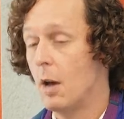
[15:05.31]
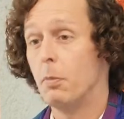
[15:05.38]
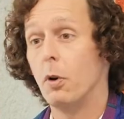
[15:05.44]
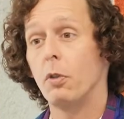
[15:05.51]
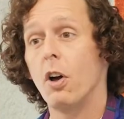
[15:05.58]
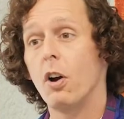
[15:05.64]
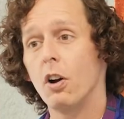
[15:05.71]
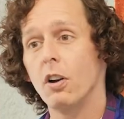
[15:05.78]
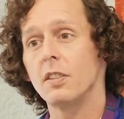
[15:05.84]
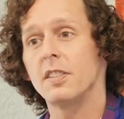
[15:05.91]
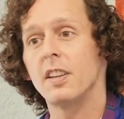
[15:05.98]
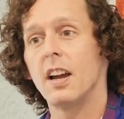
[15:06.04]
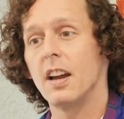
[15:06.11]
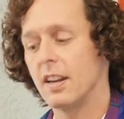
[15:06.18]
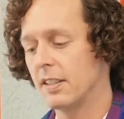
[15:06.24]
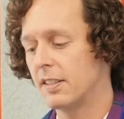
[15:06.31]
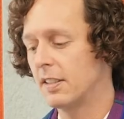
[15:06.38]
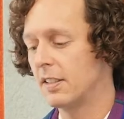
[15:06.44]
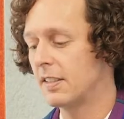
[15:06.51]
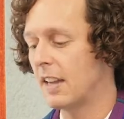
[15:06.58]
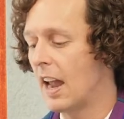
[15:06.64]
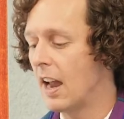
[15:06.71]
Both hard
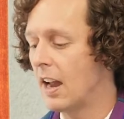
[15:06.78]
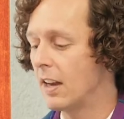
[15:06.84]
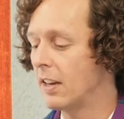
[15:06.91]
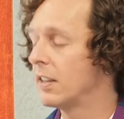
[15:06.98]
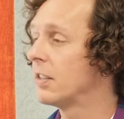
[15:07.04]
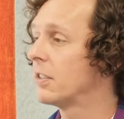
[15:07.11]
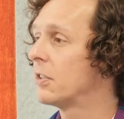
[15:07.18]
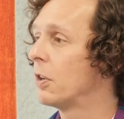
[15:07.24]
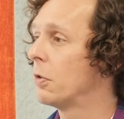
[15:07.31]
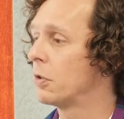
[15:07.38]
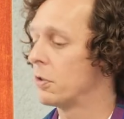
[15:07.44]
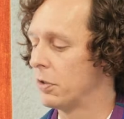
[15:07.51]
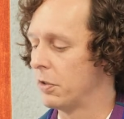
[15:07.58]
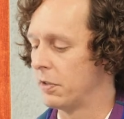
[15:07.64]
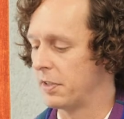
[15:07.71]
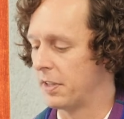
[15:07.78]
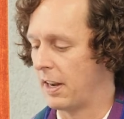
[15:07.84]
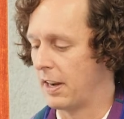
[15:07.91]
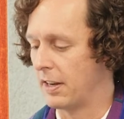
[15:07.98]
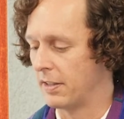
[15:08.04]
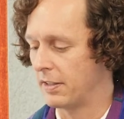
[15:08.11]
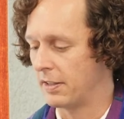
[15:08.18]
sciences and social
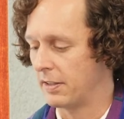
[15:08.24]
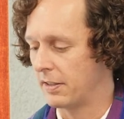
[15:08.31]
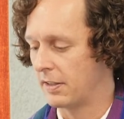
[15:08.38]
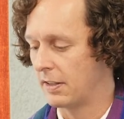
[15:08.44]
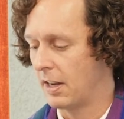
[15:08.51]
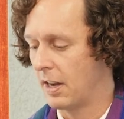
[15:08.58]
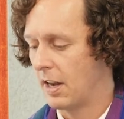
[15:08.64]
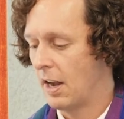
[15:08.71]
sciences